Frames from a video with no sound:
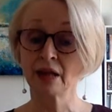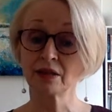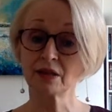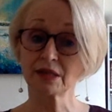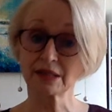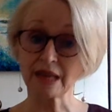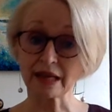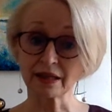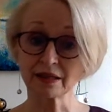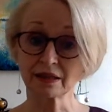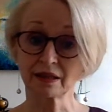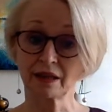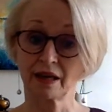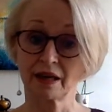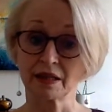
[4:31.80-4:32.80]
The second
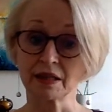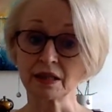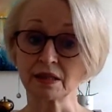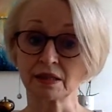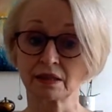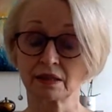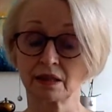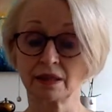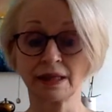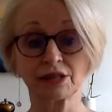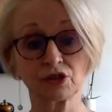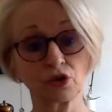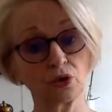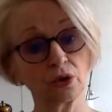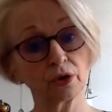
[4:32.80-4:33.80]
client,
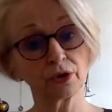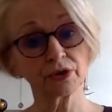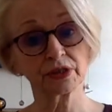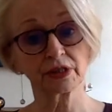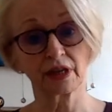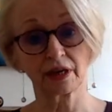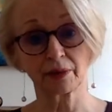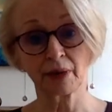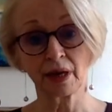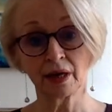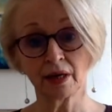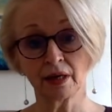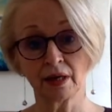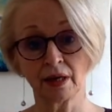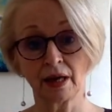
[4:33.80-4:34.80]
let's call her Sarah,
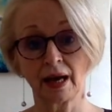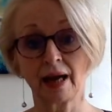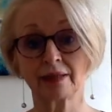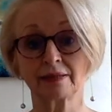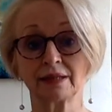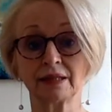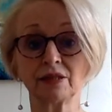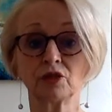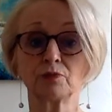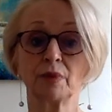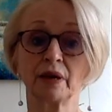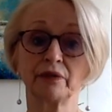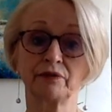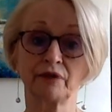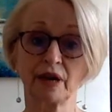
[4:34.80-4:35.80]
attended
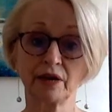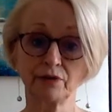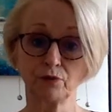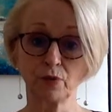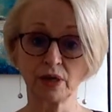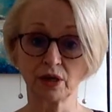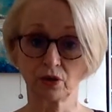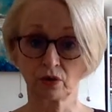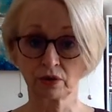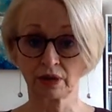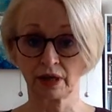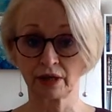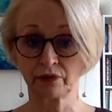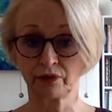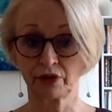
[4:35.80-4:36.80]
my 5-week
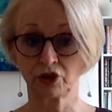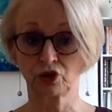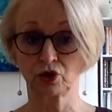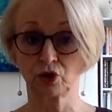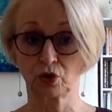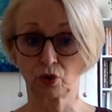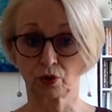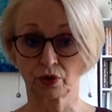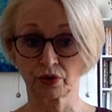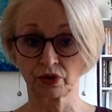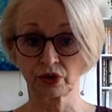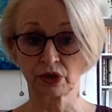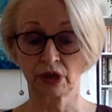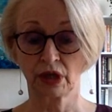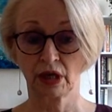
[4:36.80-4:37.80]
online vision
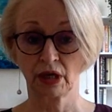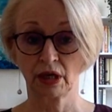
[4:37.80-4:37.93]
course.